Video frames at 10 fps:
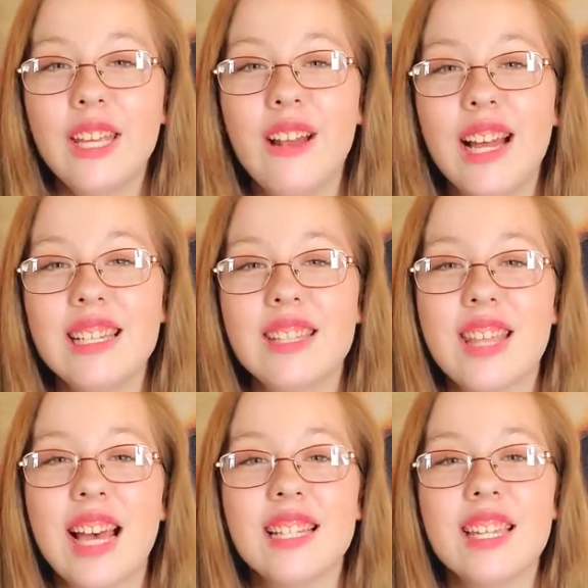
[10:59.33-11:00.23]
you guys,
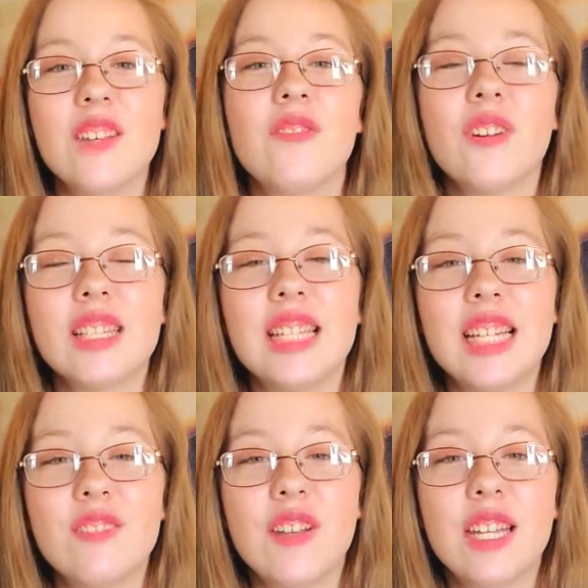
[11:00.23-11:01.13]
that is it for
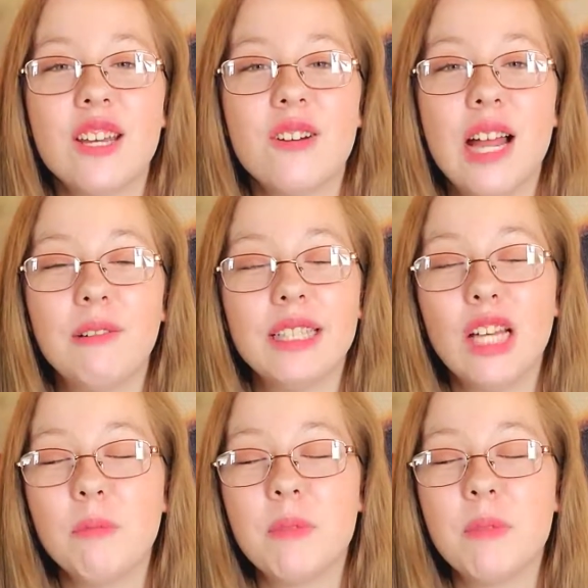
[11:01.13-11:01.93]
today's video. I really hope